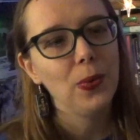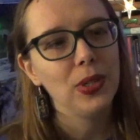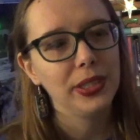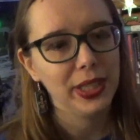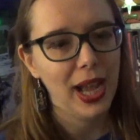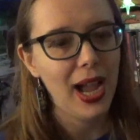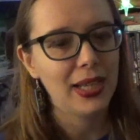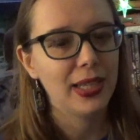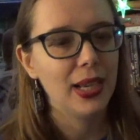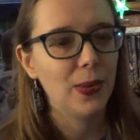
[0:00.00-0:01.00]
was
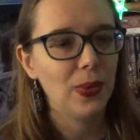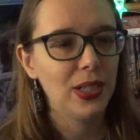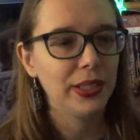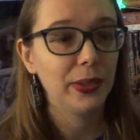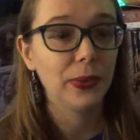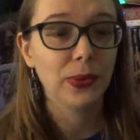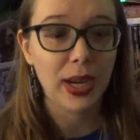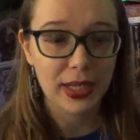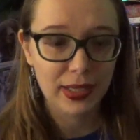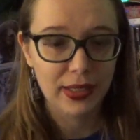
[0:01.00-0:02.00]
that it was
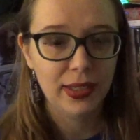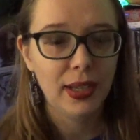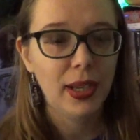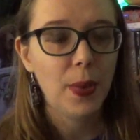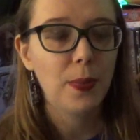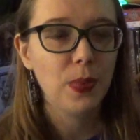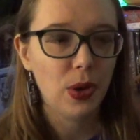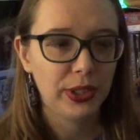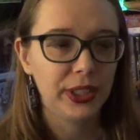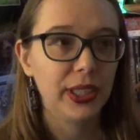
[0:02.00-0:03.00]
written
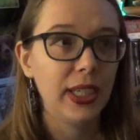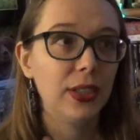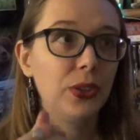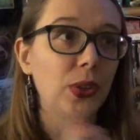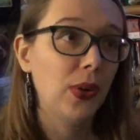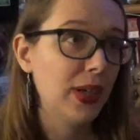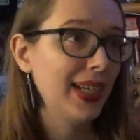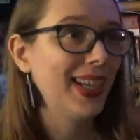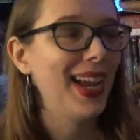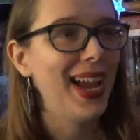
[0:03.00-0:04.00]
mostly
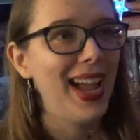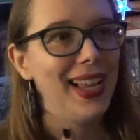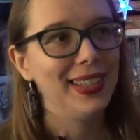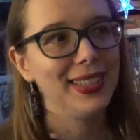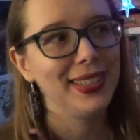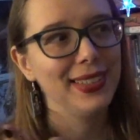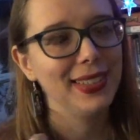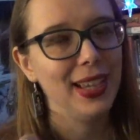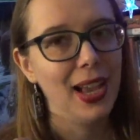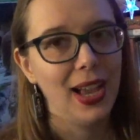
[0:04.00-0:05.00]
during and
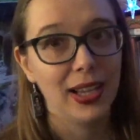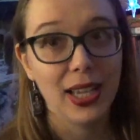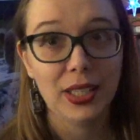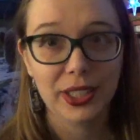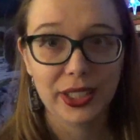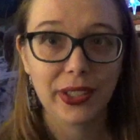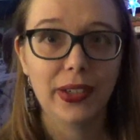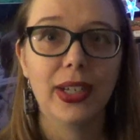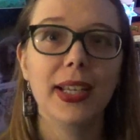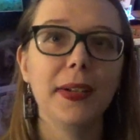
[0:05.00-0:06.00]

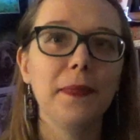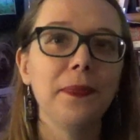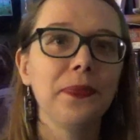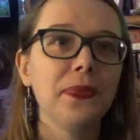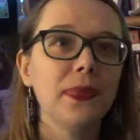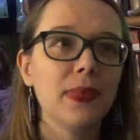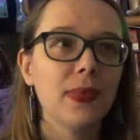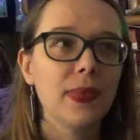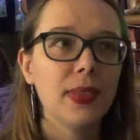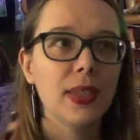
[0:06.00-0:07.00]
concerning
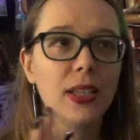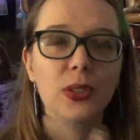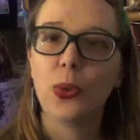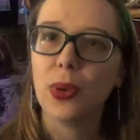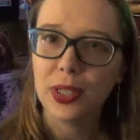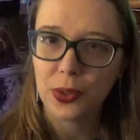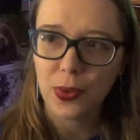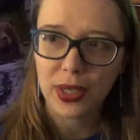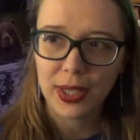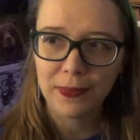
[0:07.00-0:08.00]

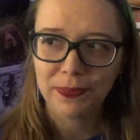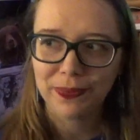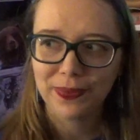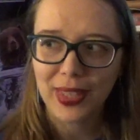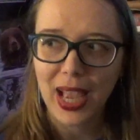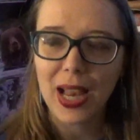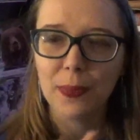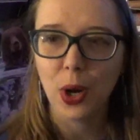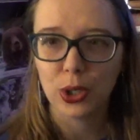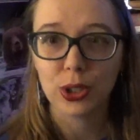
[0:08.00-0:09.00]
2020
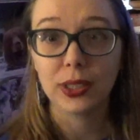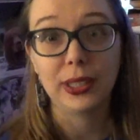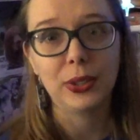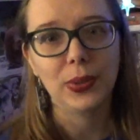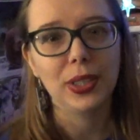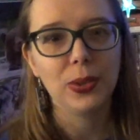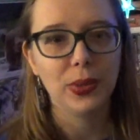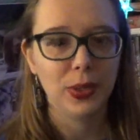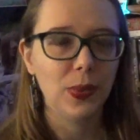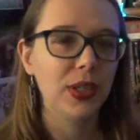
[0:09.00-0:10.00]
and partially
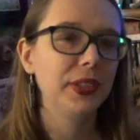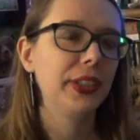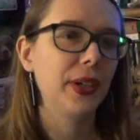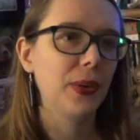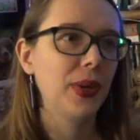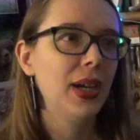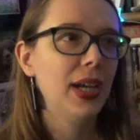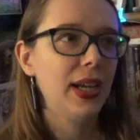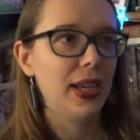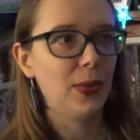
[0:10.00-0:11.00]
2021, so
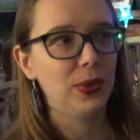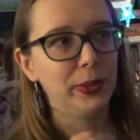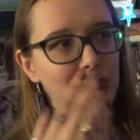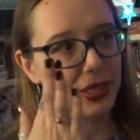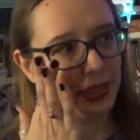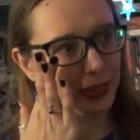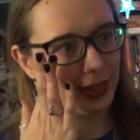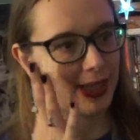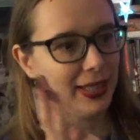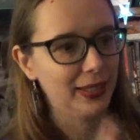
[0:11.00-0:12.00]
it was
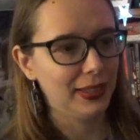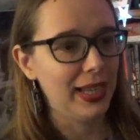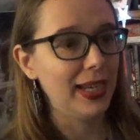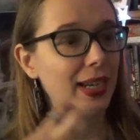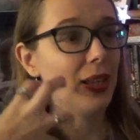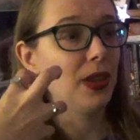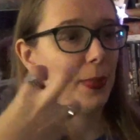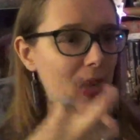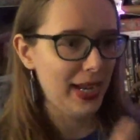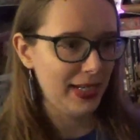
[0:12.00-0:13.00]
basically like
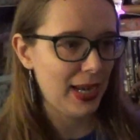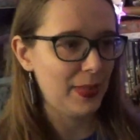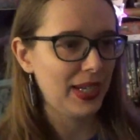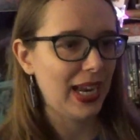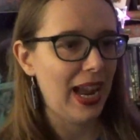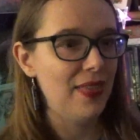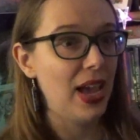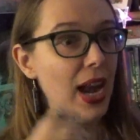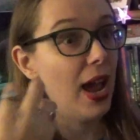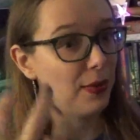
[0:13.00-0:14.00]
the pandemic and
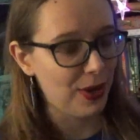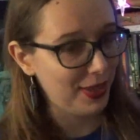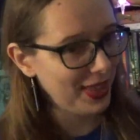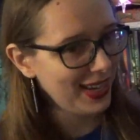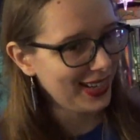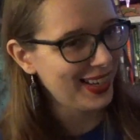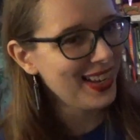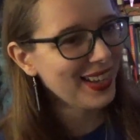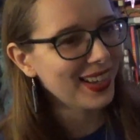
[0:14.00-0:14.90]
then everything